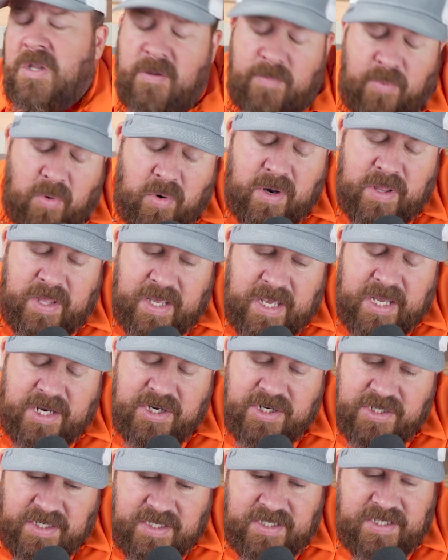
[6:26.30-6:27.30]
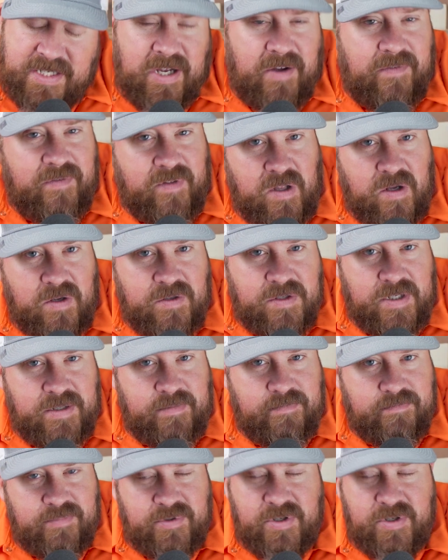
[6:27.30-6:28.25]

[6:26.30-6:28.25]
The point of the hinge is it's self closing.